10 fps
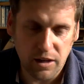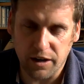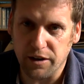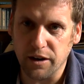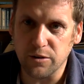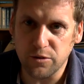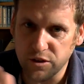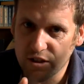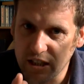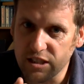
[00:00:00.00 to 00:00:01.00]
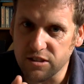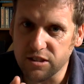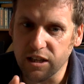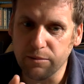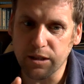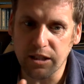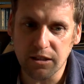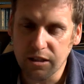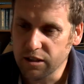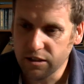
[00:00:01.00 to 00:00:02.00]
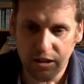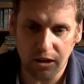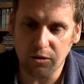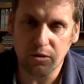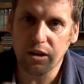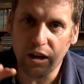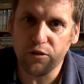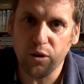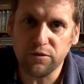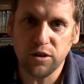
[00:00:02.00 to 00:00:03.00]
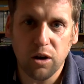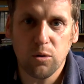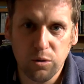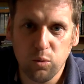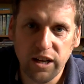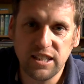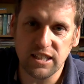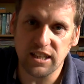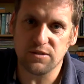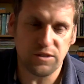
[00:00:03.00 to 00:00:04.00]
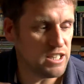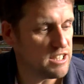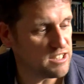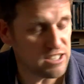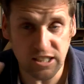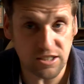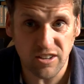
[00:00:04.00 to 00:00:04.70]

And I know the seasons are limited, so if you have to go on a waiting list for years and years,